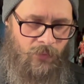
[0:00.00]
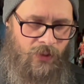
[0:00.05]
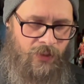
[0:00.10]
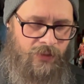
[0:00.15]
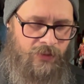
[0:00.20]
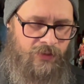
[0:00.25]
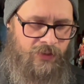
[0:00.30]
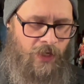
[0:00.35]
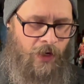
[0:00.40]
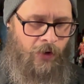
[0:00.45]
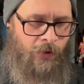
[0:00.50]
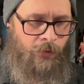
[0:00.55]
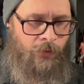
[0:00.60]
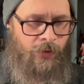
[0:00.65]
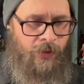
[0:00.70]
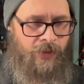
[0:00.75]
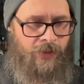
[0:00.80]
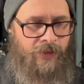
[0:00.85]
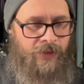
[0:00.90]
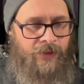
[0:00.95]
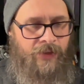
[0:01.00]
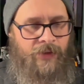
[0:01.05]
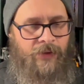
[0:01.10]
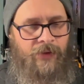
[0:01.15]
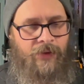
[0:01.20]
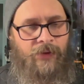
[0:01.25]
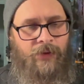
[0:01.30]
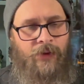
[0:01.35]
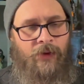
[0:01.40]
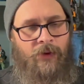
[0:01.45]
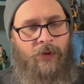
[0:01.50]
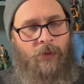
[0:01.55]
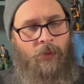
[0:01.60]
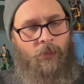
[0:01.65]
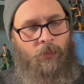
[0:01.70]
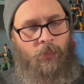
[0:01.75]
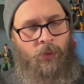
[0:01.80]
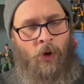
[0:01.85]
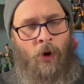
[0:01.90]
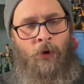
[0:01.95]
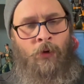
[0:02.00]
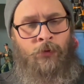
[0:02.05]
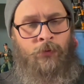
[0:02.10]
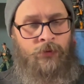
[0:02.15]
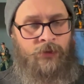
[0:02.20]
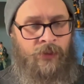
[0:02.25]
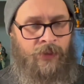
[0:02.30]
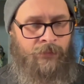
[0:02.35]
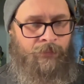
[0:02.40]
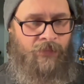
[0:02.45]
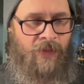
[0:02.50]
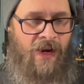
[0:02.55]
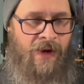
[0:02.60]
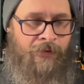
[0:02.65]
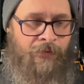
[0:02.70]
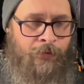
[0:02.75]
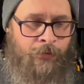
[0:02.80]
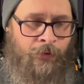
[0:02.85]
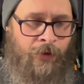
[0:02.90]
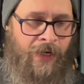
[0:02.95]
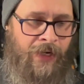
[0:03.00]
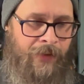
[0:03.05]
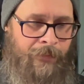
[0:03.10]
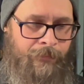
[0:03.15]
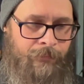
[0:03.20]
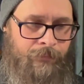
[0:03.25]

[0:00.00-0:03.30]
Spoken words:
So, pros, I have 3.